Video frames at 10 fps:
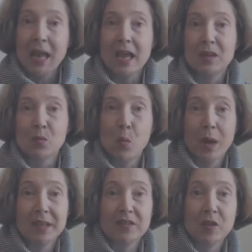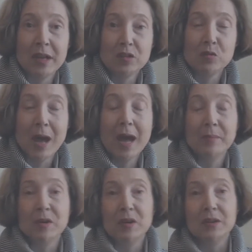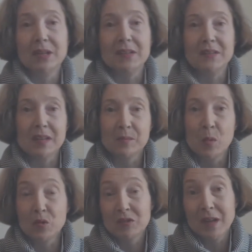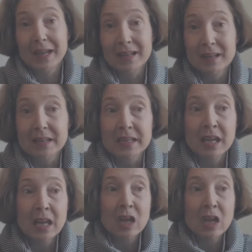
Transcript: and what is going to happen is that most likely